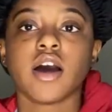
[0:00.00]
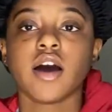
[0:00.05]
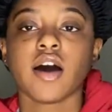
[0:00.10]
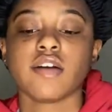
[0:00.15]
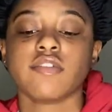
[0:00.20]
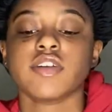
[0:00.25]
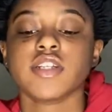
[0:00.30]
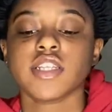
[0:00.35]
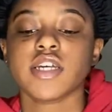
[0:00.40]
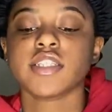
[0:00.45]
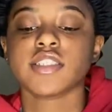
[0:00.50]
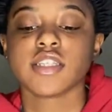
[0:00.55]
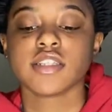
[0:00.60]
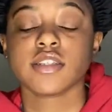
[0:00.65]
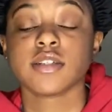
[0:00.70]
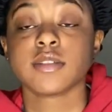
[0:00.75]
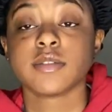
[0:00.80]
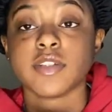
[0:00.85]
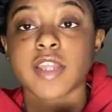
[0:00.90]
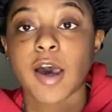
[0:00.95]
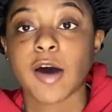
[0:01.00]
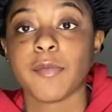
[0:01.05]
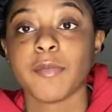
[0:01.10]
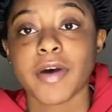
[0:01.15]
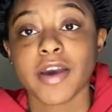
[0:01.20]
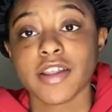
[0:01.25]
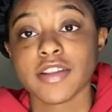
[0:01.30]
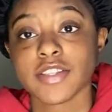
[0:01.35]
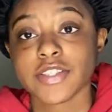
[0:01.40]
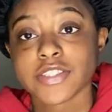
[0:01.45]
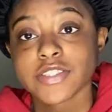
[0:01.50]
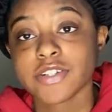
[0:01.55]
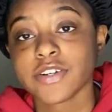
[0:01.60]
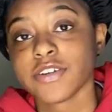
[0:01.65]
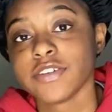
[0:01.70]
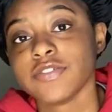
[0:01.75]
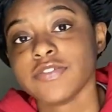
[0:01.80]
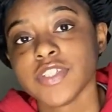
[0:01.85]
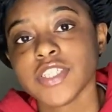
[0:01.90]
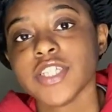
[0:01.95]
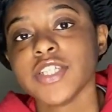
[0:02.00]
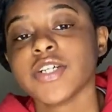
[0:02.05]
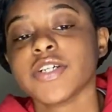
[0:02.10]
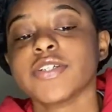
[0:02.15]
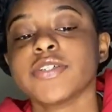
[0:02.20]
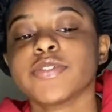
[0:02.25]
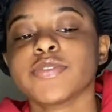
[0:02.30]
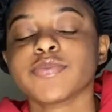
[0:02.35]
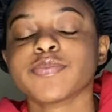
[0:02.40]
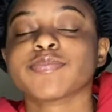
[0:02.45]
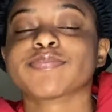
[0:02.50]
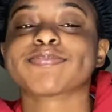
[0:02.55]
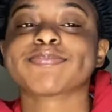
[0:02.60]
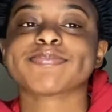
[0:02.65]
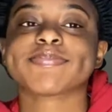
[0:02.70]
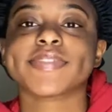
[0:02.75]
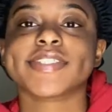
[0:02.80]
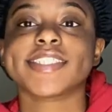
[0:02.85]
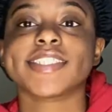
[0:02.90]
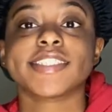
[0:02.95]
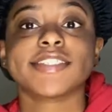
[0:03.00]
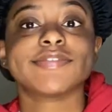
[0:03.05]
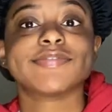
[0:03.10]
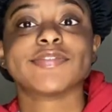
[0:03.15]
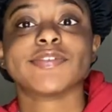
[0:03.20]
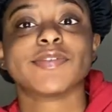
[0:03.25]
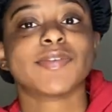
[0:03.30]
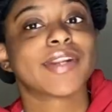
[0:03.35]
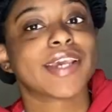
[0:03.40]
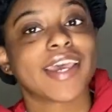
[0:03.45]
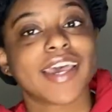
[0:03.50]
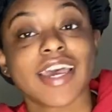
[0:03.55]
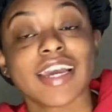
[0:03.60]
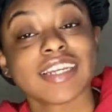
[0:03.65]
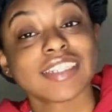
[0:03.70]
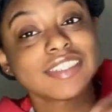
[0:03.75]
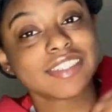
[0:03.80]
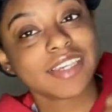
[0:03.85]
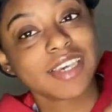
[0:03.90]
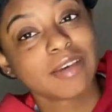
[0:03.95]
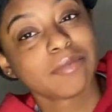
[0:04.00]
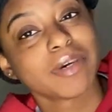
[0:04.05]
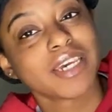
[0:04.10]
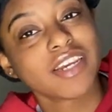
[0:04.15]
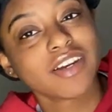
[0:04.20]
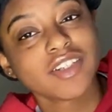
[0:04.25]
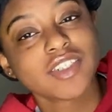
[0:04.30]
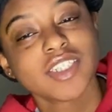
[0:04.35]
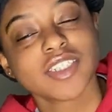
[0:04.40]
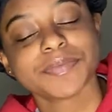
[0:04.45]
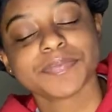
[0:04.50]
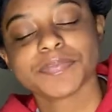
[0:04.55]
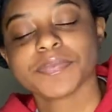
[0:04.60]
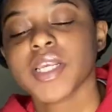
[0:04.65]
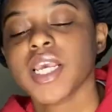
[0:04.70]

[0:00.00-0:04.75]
I realized I looked dumb at this whole video, except for when I actually had my hair done.